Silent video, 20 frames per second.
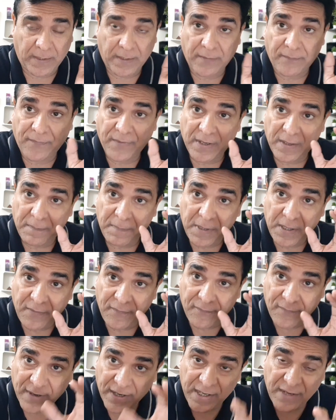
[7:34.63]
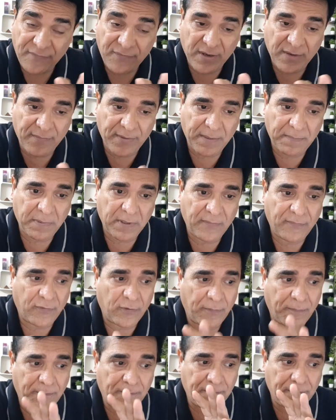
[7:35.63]
will be very favorable
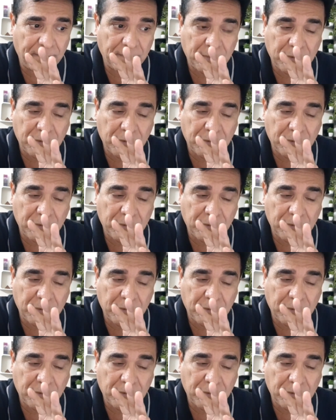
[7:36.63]
for